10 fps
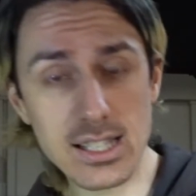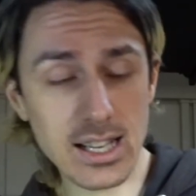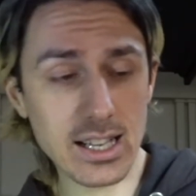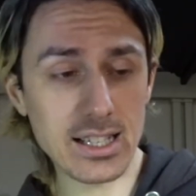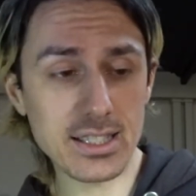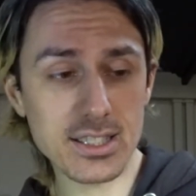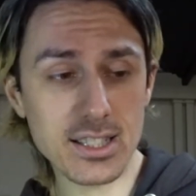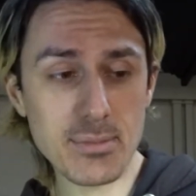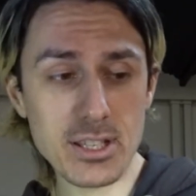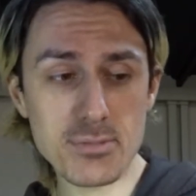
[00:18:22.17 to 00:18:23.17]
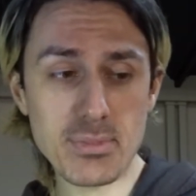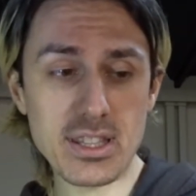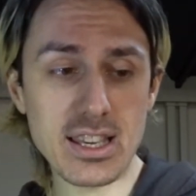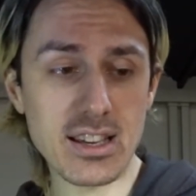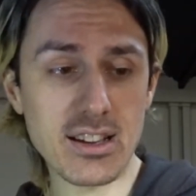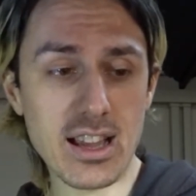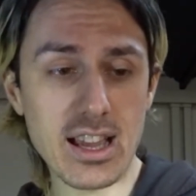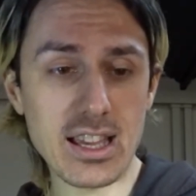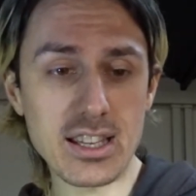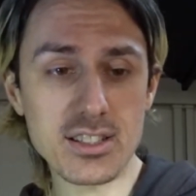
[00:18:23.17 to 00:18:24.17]
and message me there,
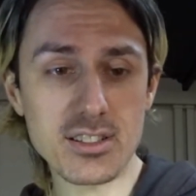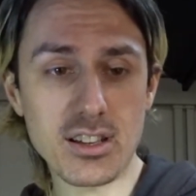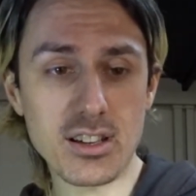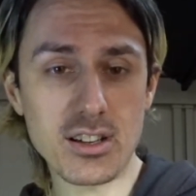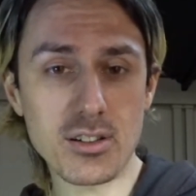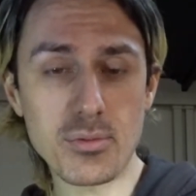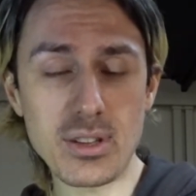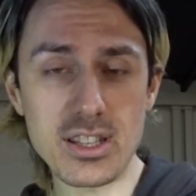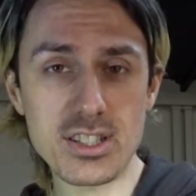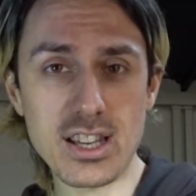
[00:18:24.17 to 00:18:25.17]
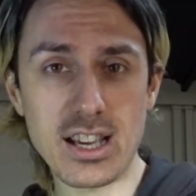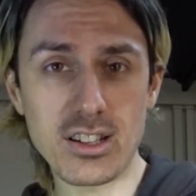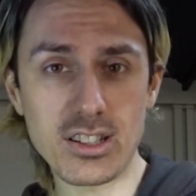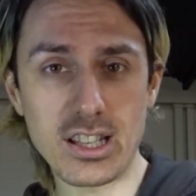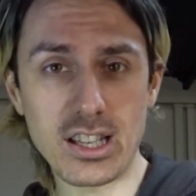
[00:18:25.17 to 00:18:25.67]
and we shall,